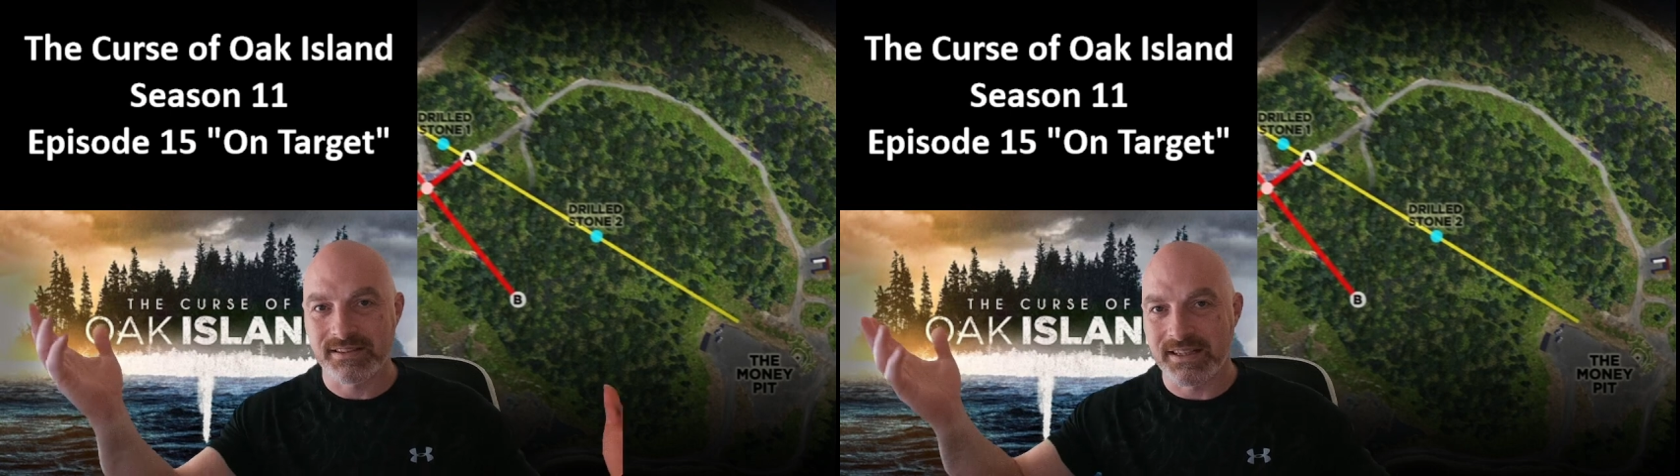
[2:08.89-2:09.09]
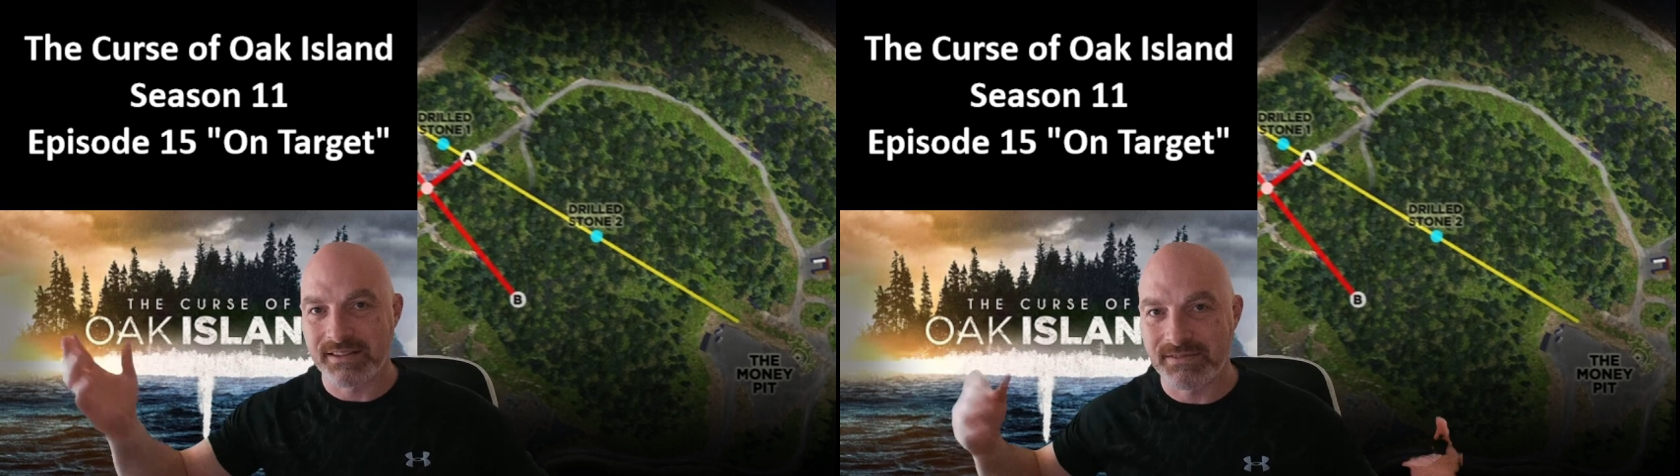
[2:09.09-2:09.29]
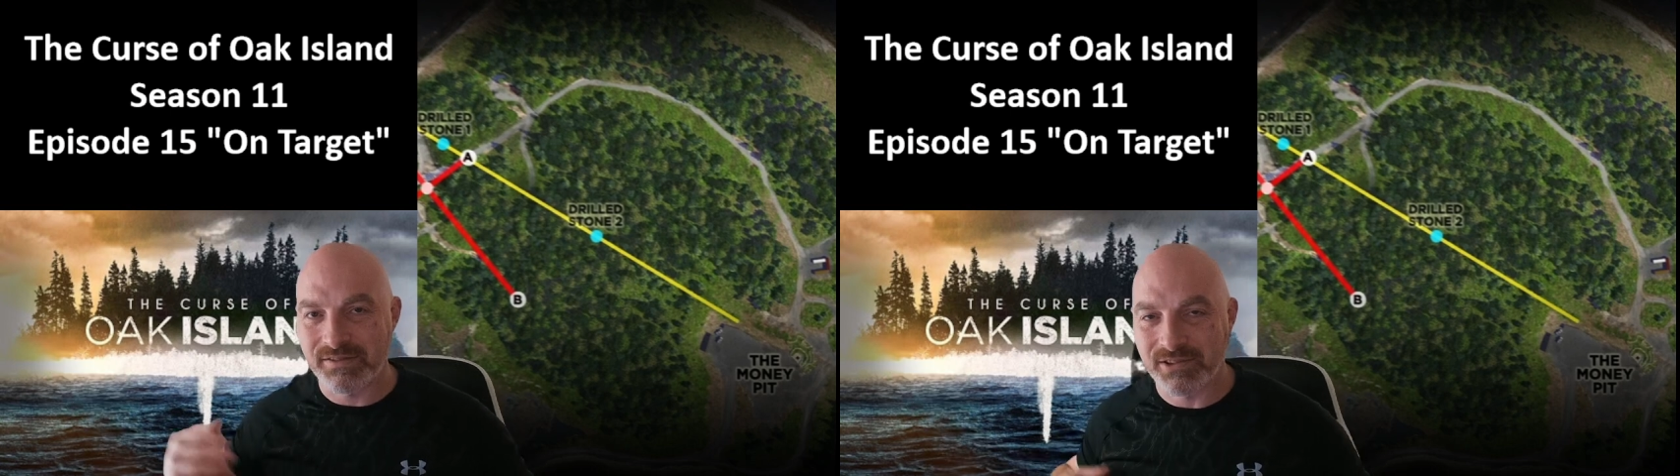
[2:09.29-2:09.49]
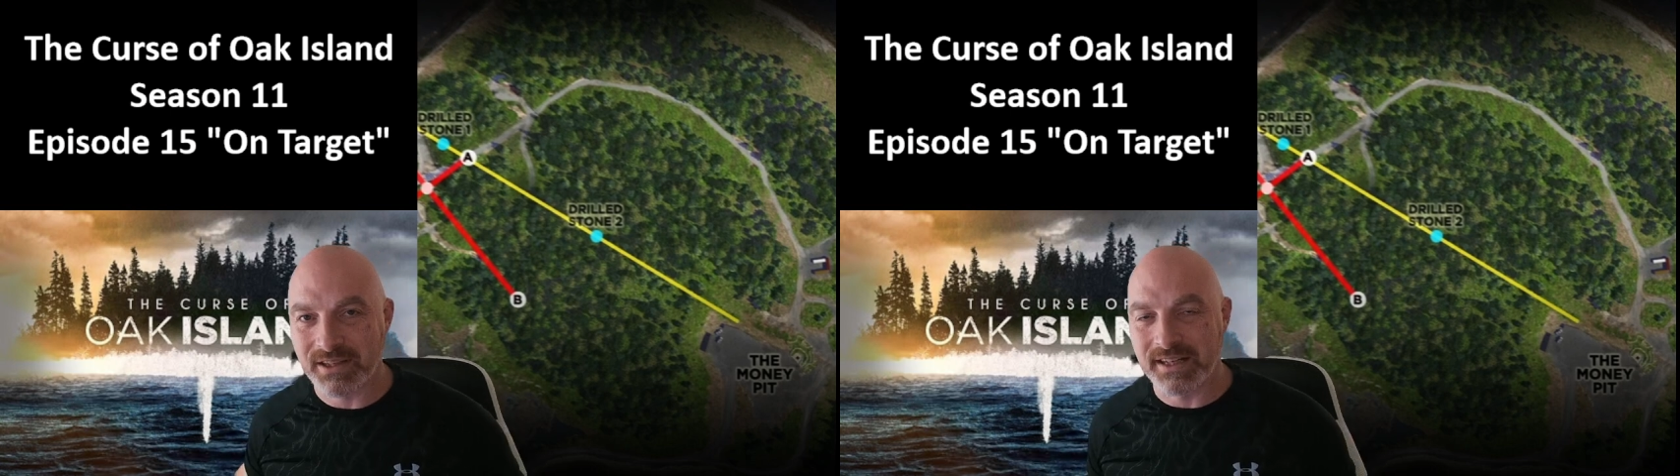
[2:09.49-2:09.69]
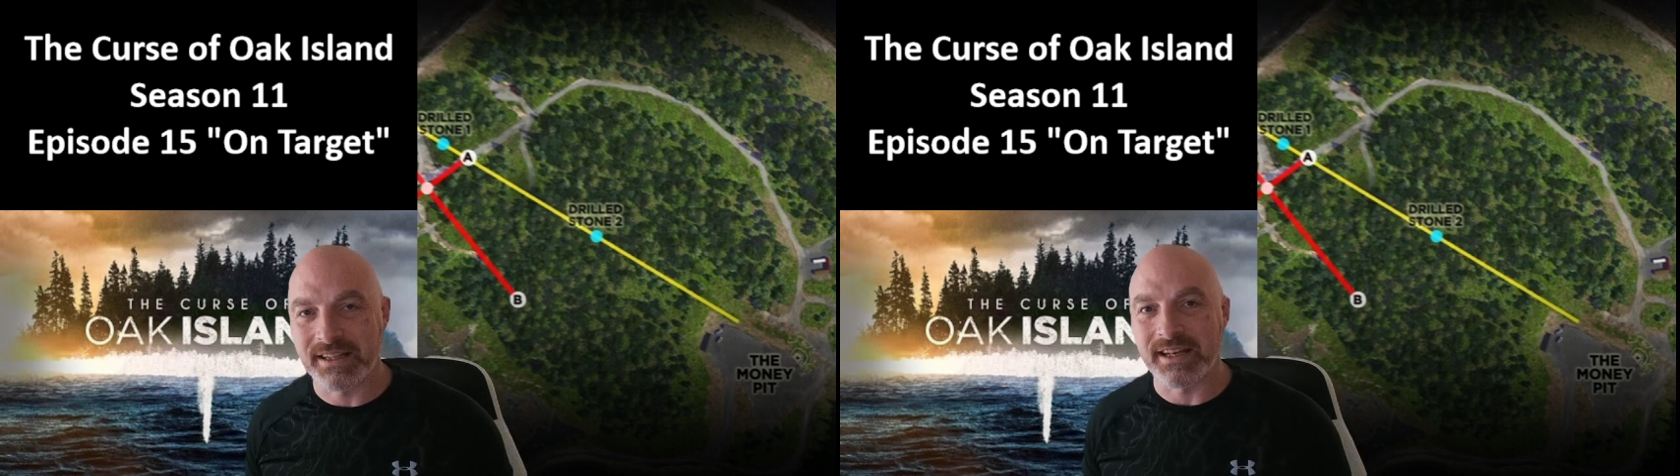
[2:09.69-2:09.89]
they never took
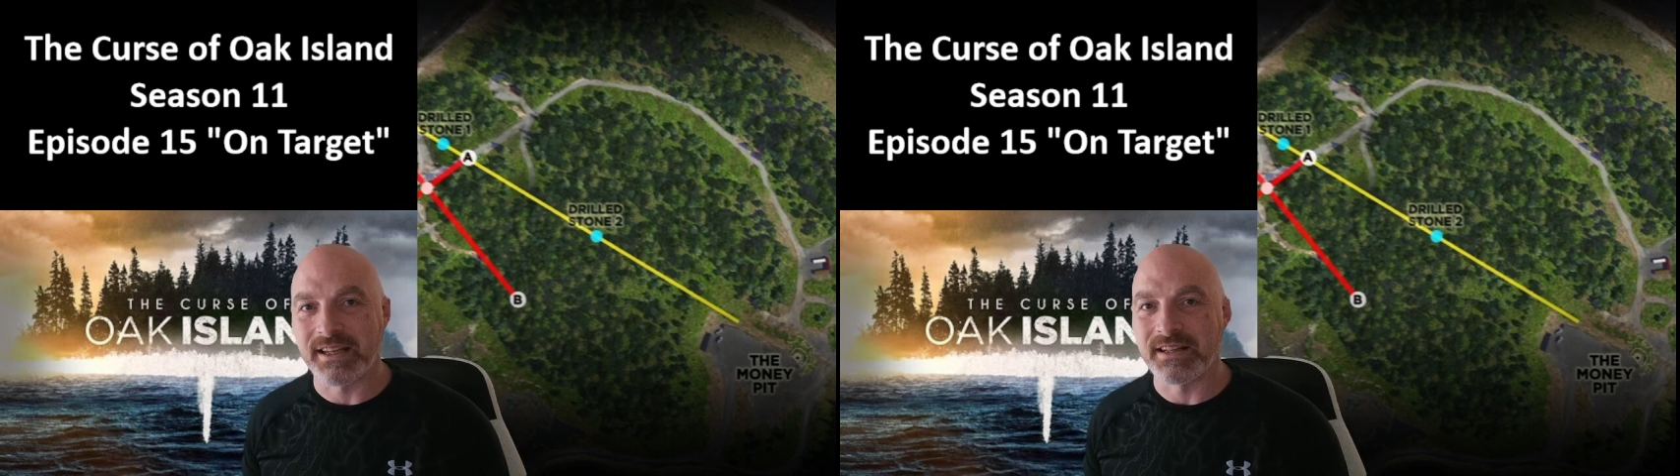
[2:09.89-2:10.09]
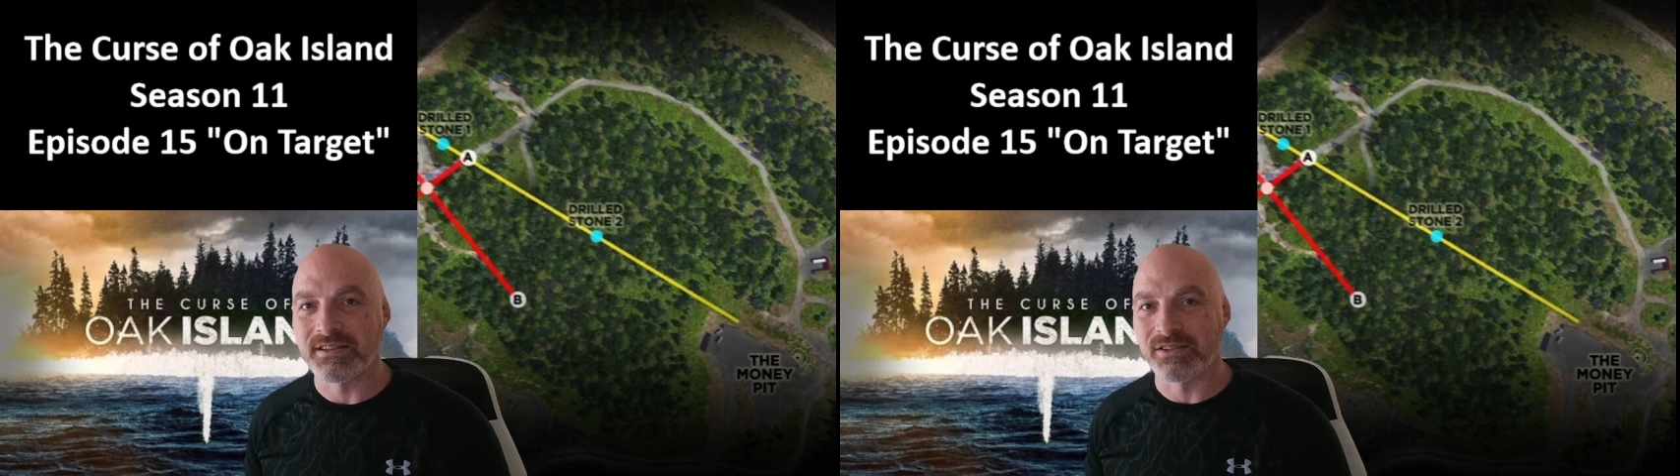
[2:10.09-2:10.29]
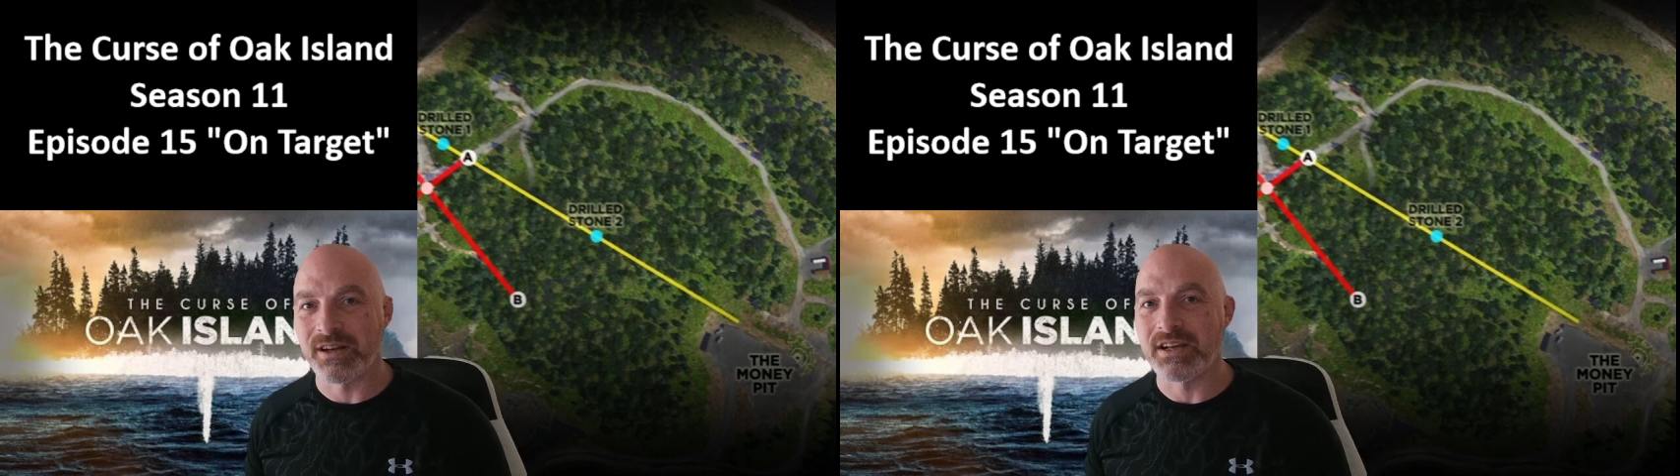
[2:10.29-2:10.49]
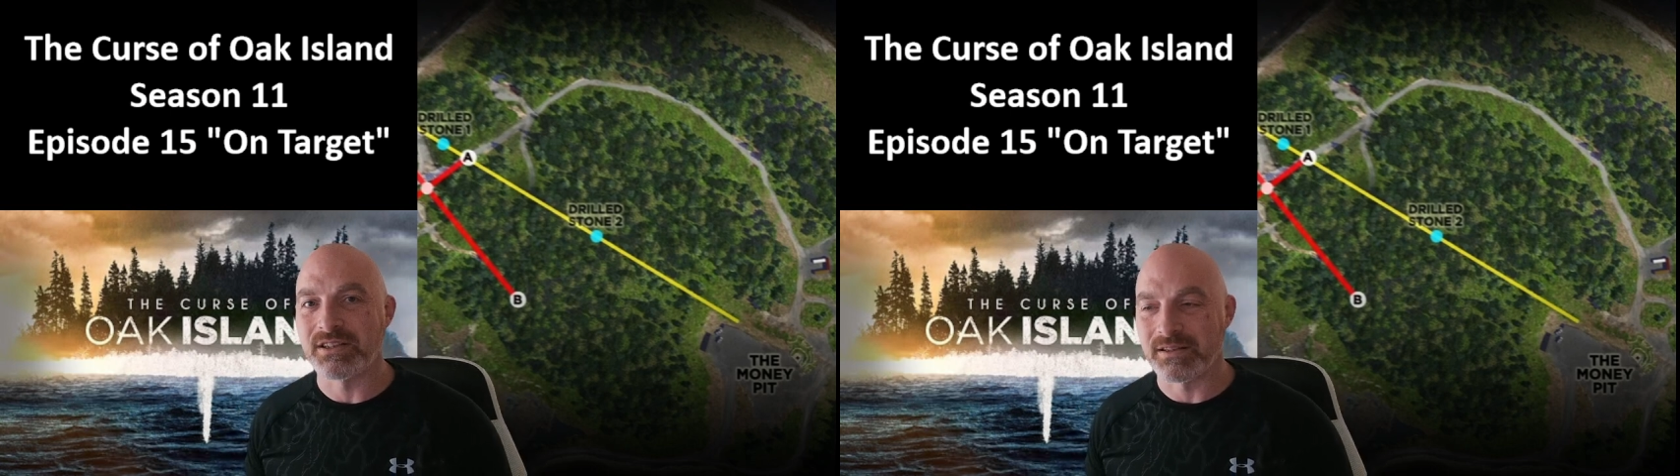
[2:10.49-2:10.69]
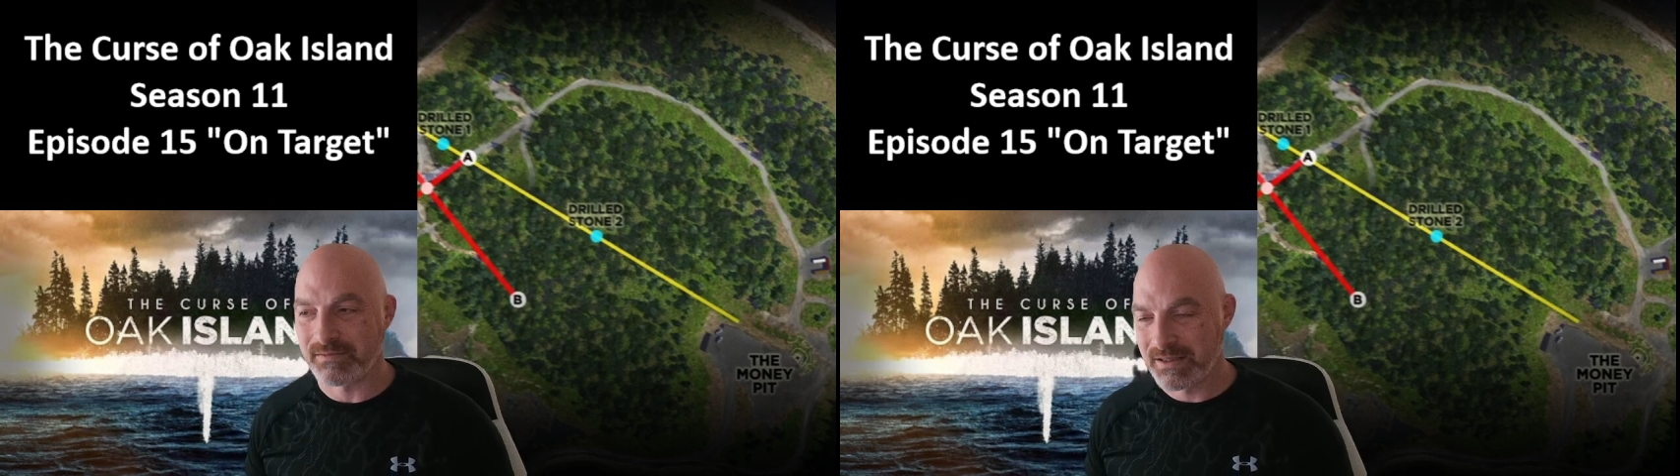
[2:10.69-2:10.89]
any of that into
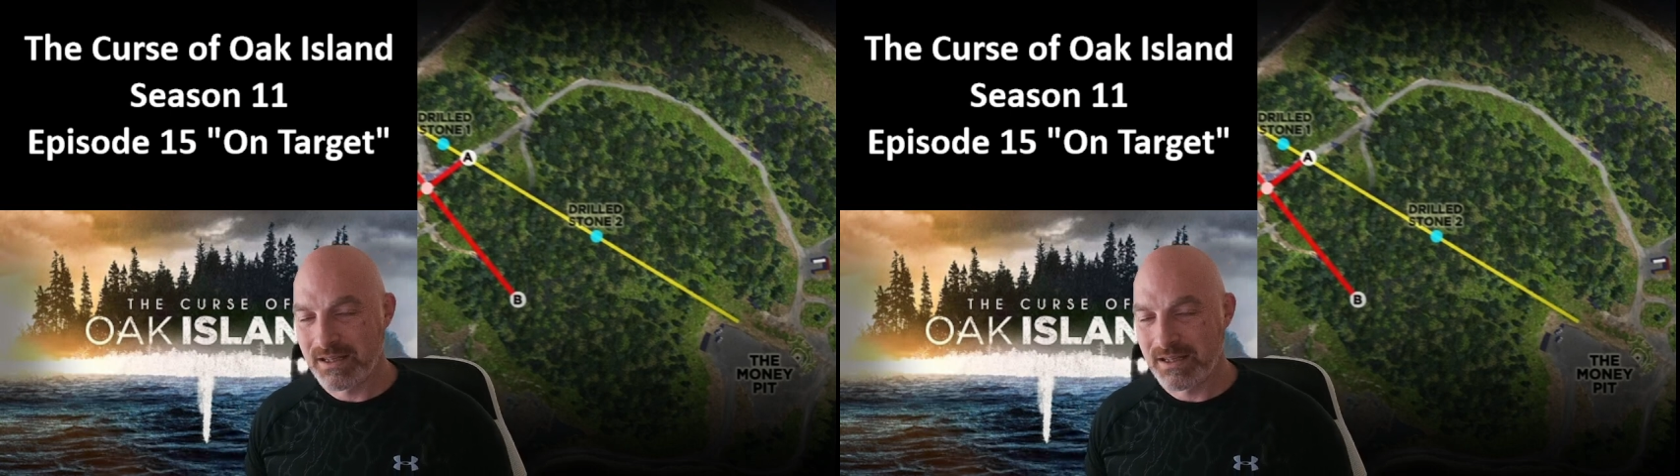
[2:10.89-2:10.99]
consideration.